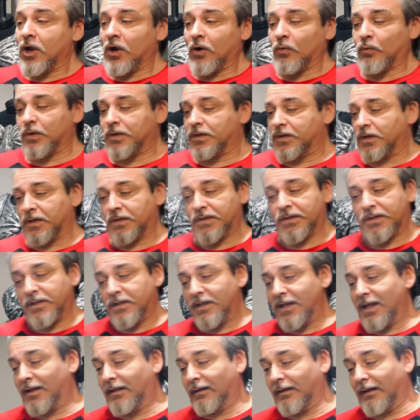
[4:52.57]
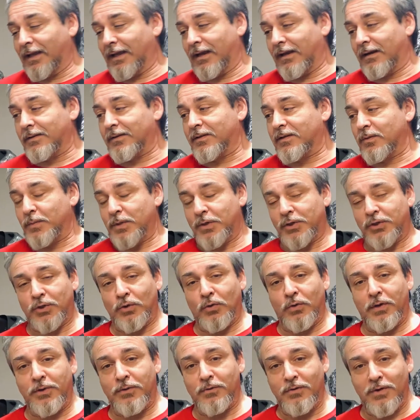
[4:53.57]
we're just elated to be
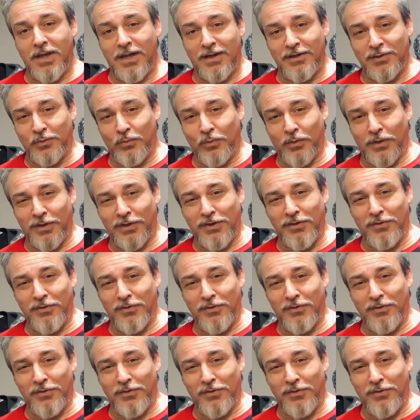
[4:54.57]
showing you guys what